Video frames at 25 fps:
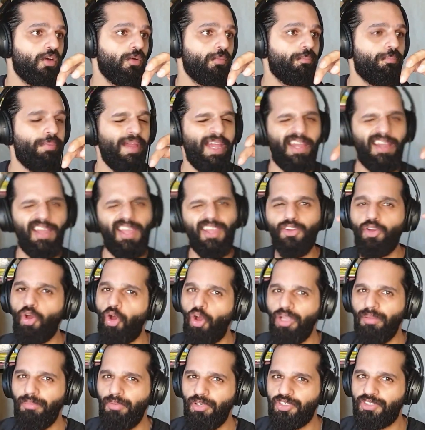bearing
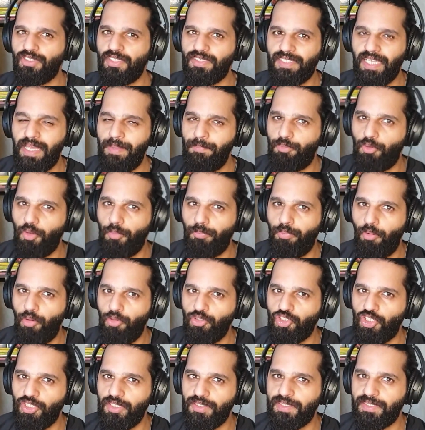almost the same
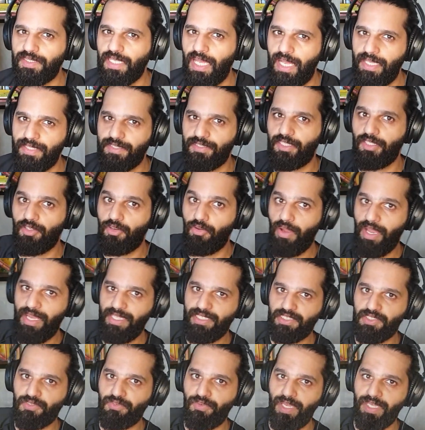proportions as the Great
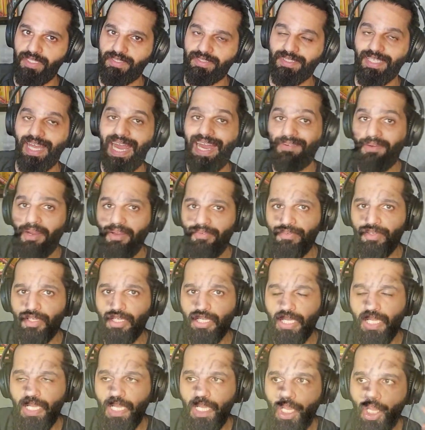Sphinx.
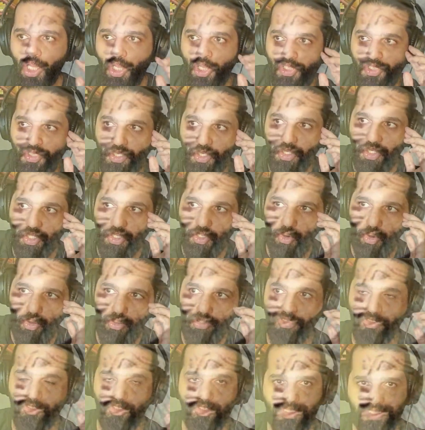However, you can
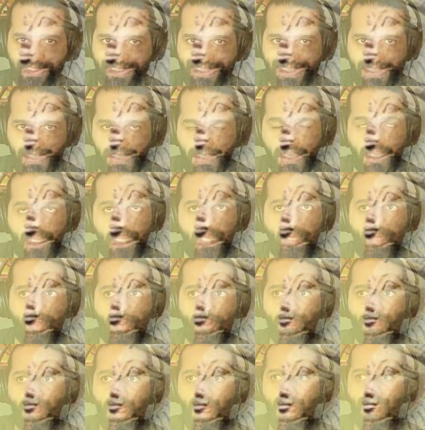also see
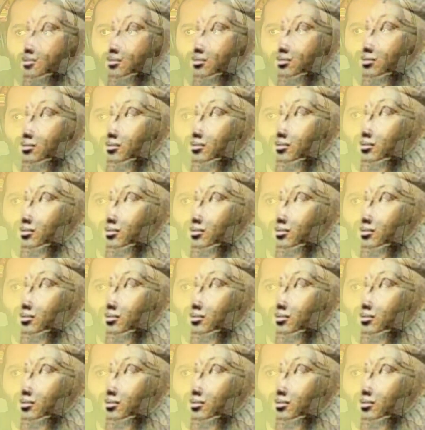that